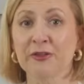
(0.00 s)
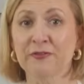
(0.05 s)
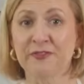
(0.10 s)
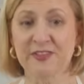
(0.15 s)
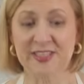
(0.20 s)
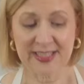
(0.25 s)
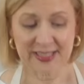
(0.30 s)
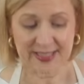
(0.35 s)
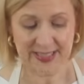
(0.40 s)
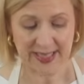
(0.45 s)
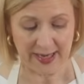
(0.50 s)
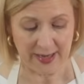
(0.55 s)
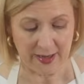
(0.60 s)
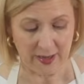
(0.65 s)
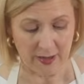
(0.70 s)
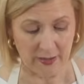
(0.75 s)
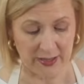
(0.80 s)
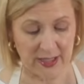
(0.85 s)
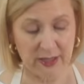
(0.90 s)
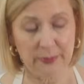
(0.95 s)

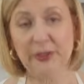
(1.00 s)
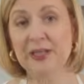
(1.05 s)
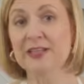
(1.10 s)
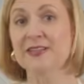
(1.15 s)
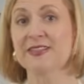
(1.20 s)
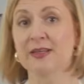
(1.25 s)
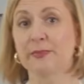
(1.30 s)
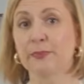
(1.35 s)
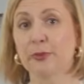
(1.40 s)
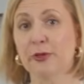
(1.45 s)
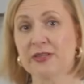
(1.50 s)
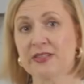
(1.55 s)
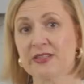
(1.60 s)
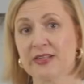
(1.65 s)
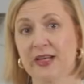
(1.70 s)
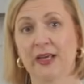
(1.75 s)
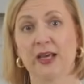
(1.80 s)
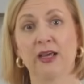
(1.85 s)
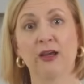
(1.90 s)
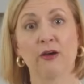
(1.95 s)
detail could be as simple as
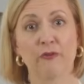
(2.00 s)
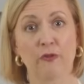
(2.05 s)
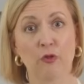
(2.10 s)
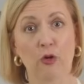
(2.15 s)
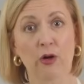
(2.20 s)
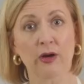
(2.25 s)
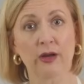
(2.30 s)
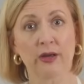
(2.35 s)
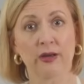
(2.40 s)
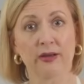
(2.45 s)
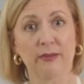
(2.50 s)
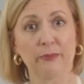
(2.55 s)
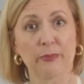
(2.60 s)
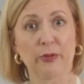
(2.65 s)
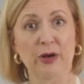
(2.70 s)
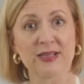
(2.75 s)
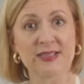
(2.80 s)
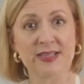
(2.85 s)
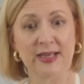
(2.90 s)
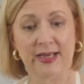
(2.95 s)
taking a fork and
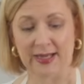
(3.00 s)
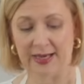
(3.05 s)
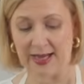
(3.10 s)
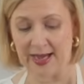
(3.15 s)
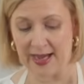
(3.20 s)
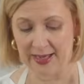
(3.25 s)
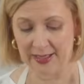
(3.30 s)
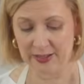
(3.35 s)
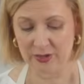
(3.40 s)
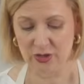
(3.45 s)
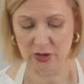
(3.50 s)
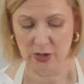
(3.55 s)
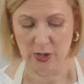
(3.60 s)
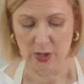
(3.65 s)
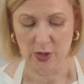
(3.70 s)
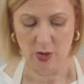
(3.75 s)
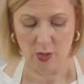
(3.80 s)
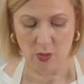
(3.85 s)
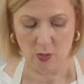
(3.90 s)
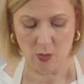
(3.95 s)
pressing an edge,
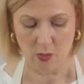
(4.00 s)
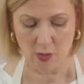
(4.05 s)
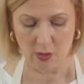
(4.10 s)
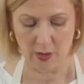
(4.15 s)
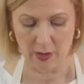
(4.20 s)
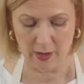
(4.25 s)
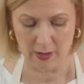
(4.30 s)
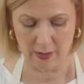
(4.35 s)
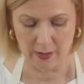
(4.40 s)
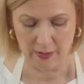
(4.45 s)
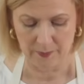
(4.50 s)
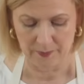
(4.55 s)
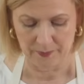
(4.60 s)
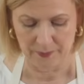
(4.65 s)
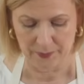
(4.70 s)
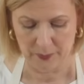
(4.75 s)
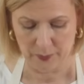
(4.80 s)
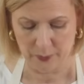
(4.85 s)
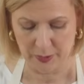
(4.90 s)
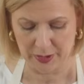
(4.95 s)
or
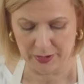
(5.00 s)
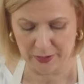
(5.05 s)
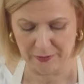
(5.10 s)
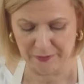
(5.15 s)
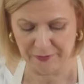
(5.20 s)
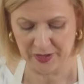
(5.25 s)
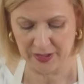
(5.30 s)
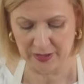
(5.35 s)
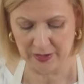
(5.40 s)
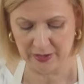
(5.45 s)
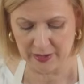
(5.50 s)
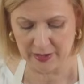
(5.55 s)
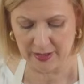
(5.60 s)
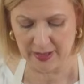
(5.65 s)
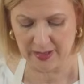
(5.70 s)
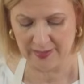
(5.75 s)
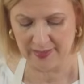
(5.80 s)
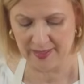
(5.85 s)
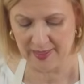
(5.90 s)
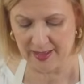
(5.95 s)
with your finger
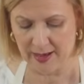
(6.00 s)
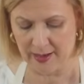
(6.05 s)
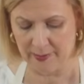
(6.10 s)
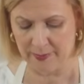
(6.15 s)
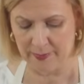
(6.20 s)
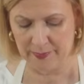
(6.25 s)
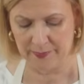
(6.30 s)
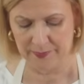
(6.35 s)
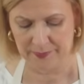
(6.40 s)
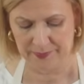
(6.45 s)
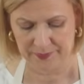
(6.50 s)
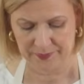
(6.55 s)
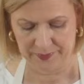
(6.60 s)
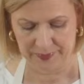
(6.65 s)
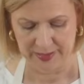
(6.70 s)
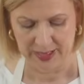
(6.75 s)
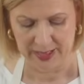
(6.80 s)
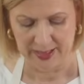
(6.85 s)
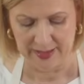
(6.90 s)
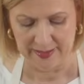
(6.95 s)
and thumb.
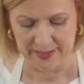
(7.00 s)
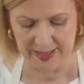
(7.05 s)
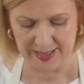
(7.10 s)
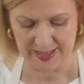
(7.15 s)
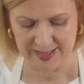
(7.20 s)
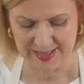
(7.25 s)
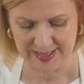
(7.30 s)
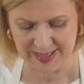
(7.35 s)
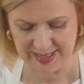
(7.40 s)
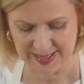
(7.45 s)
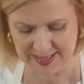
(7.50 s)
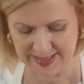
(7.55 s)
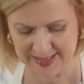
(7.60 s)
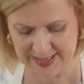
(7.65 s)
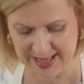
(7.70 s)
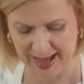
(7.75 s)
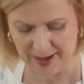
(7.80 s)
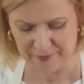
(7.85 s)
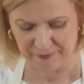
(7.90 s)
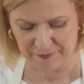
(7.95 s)
This is
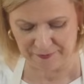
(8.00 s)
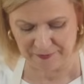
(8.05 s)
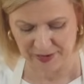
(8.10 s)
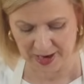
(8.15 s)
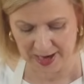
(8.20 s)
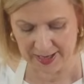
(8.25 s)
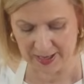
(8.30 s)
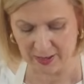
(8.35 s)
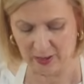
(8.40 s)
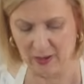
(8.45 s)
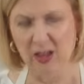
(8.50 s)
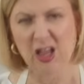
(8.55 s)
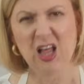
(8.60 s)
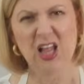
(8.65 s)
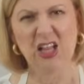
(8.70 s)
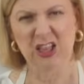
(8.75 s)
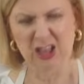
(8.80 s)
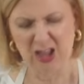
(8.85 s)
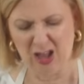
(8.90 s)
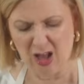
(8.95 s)
that final
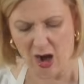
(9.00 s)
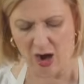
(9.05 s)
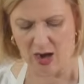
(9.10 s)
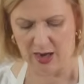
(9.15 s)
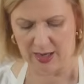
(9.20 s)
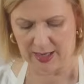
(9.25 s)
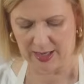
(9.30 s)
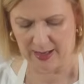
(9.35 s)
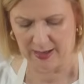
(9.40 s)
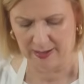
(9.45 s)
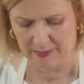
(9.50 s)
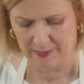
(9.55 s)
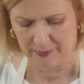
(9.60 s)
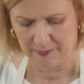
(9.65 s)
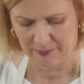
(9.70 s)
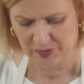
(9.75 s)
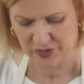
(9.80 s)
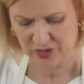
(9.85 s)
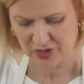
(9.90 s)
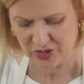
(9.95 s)
lock,
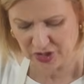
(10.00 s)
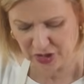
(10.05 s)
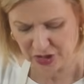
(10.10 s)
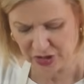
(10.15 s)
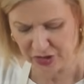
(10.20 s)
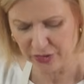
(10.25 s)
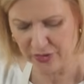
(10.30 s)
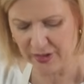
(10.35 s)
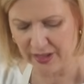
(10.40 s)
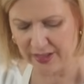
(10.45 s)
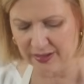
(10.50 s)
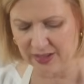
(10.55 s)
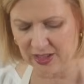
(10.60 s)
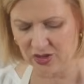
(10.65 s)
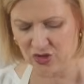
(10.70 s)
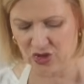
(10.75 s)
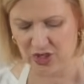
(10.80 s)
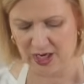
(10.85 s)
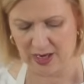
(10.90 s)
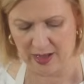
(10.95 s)
securing the
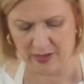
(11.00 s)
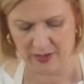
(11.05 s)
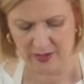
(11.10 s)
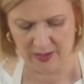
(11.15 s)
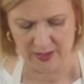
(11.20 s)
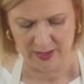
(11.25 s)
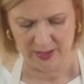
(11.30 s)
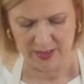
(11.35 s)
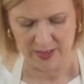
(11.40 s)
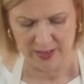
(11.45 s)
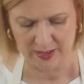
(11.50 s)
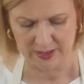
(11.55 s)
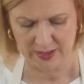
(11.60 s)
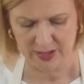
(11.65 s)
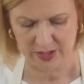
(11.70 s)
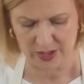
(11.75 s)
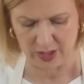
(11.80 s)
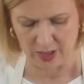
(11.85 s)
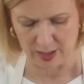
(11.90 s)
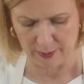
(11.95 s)
shell on top